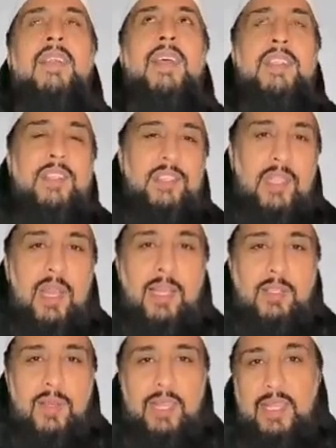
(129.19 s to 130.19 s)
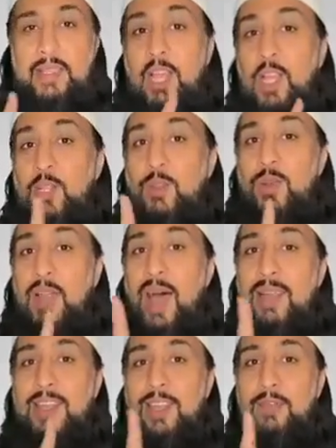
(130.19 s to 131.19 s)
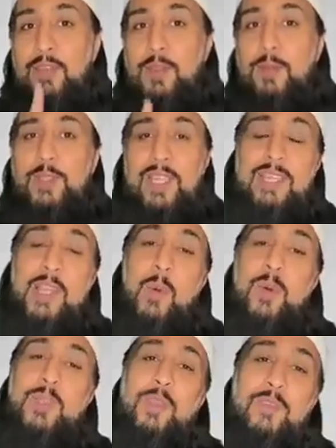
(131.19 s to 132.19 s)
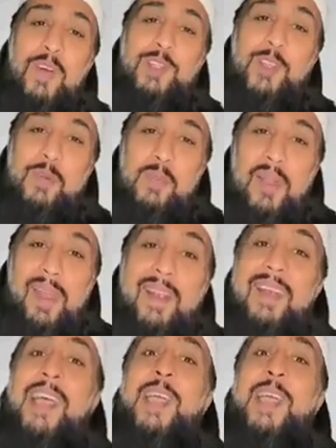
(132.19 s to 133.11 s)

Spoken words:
This is Salatul Eid. Do not confuse it with your Fajr prayer.